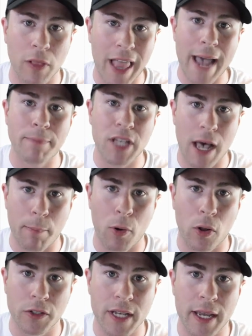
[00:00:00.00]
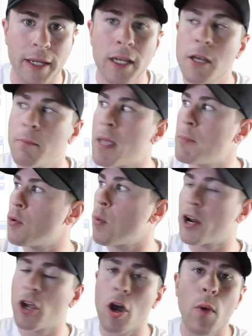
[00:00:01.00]
laptop all day, maybe you
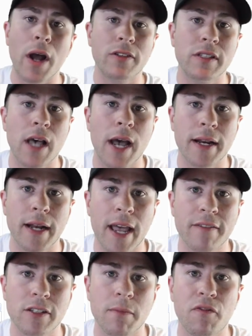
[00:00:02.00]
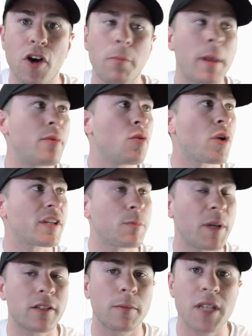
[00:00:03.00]
want to go outside and have some fun. Maybe you want to
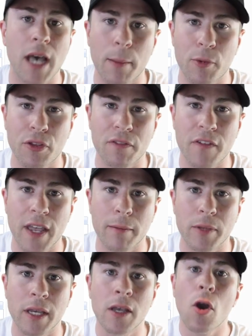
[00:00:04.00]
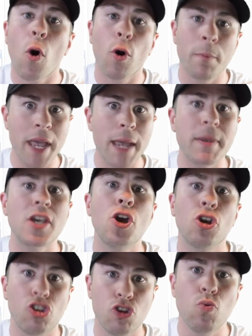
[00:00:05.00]
spend some time with your family. Or maybe
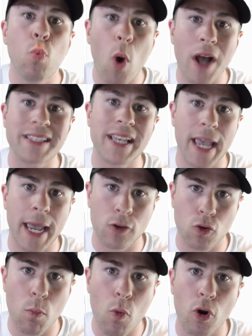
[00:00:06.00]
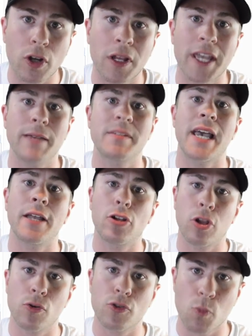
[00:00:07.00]
you want to handle more claims and
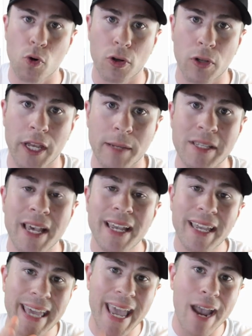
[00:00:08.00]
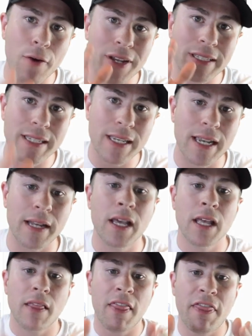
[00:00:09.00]
close more claims. Guaranteed,
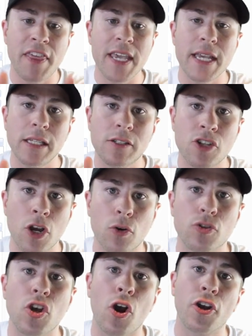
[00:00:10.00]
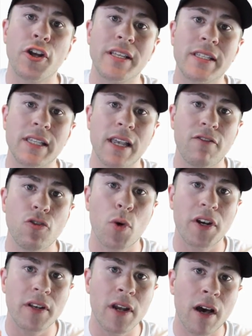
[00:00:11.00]
these notes are going to save
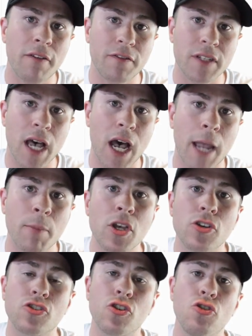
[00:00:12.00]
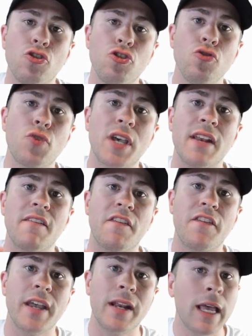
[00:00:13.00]
you enough time so you can
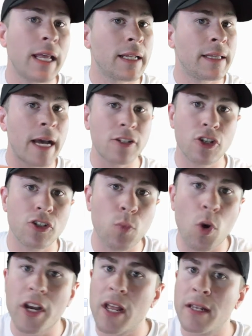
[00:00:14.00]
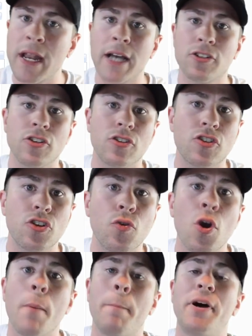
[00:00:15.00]
fit not just one, not just
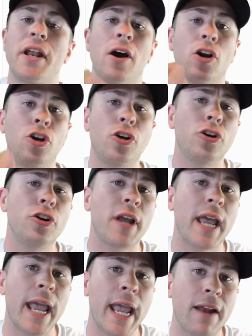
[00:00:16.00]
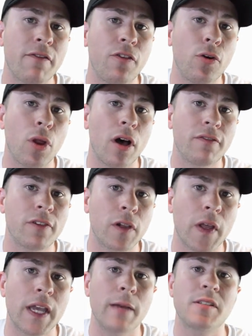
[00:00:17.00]
two, but a good handful of
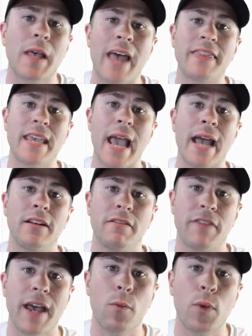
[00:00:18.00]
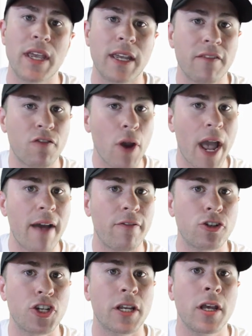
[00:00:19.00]
claims at the end of that week. And if you're
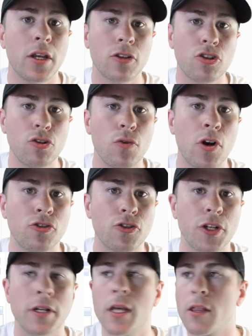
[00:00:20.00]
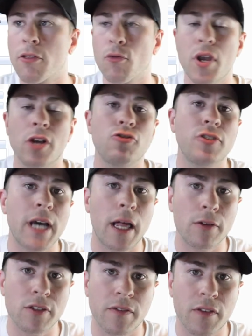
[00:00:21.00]
averaging $200,
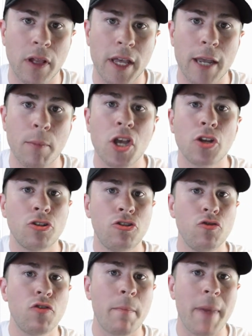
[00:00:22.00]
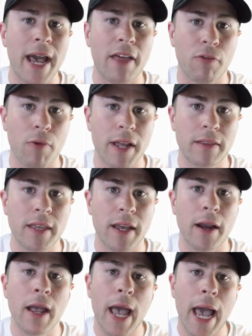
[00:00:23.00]
$300 of claim, do the math right
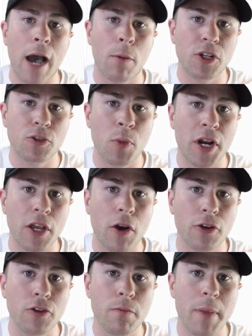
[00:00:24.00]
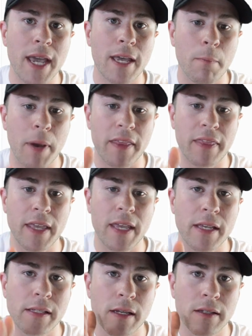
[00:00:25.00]
there. How much money are you making by
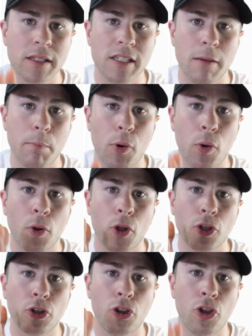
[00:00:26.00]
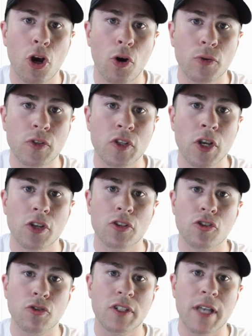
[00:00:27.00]
these simple notes?
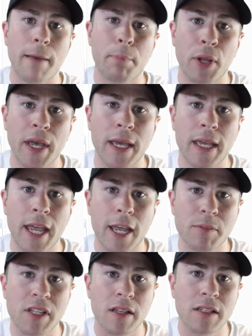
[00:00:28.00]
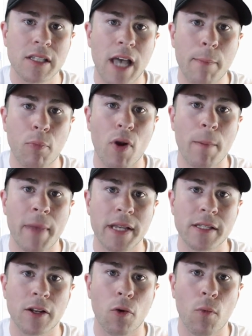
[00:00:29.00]
So stop playing games, stop
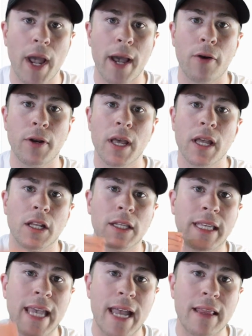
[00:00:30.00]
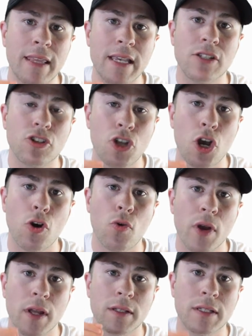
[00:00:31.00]
messing around, get these
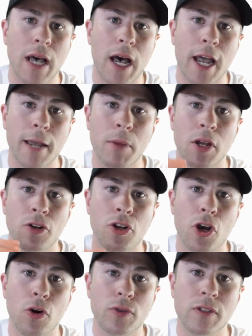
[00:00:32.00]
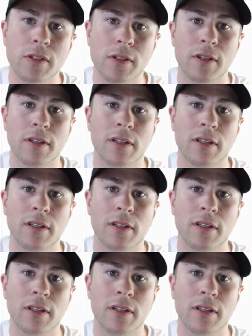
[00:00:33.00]
no time notes.